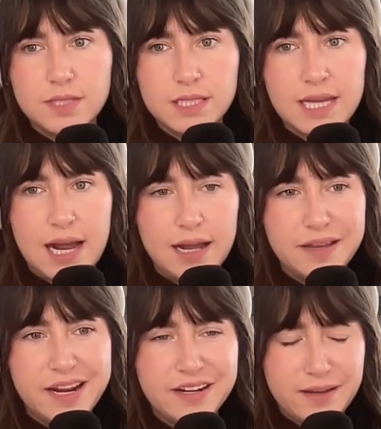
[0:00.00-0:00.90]
Yeah,
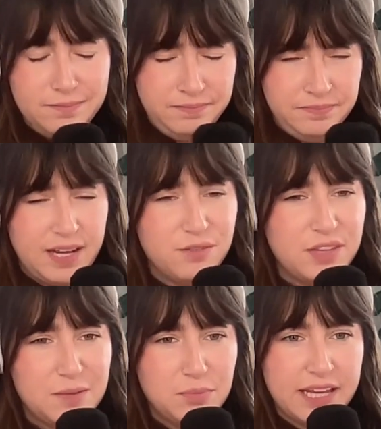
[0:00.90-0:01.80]
and I don't
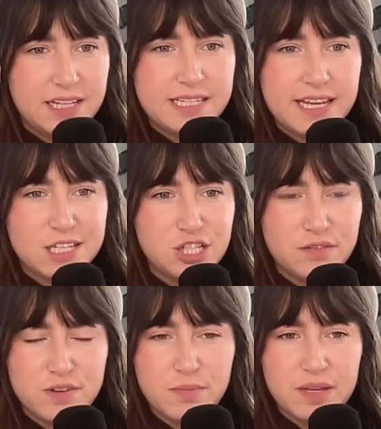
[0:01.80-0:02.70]
think Blake takes
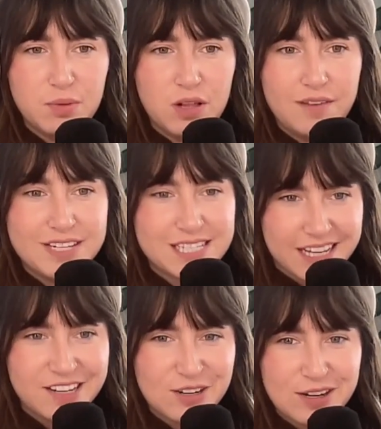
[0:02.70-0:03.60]
shit from people.
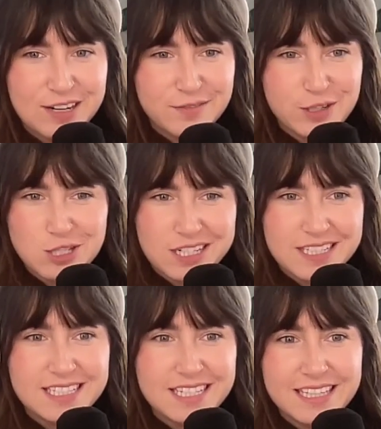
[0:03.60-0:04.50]
Obviously, in her interviews, you
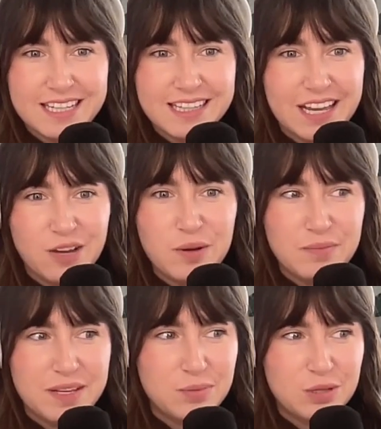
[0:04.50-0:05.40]
can see that like
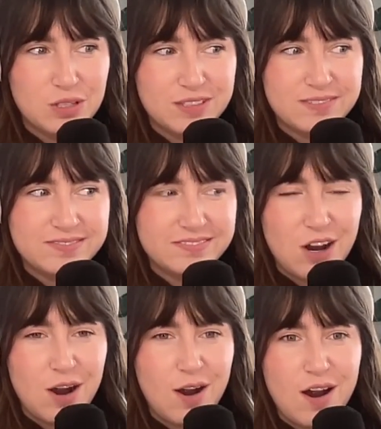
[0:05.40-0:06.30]
when people
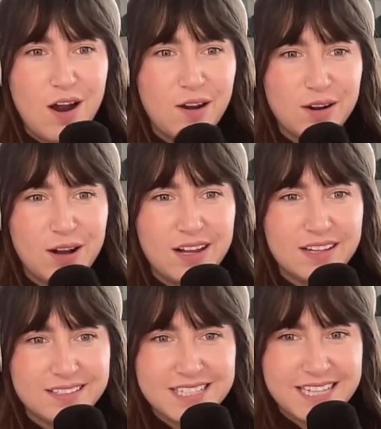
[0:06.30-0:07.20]
are
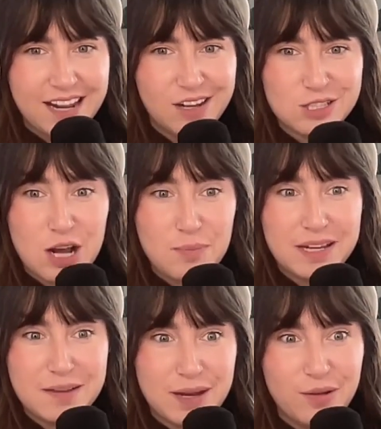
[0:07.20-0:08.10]
not staying on
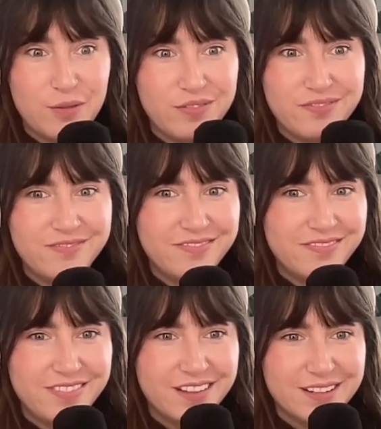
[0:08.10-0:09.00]
topic about
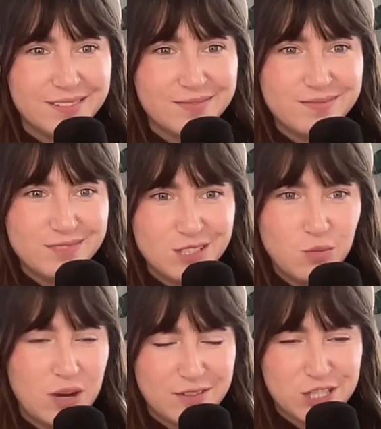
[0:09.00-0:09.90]
the
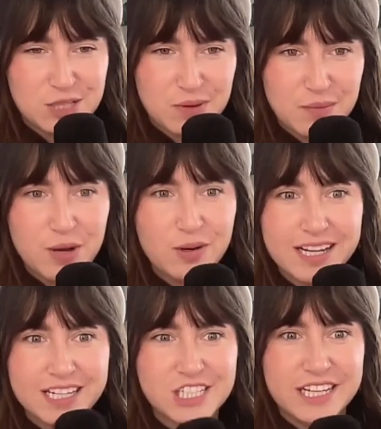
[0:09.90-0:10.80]
whatever she's
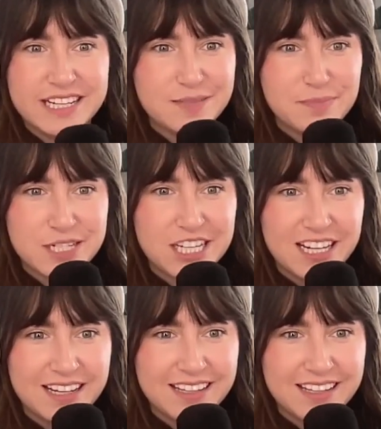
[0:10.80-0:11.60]
promoting, she gets bitchy.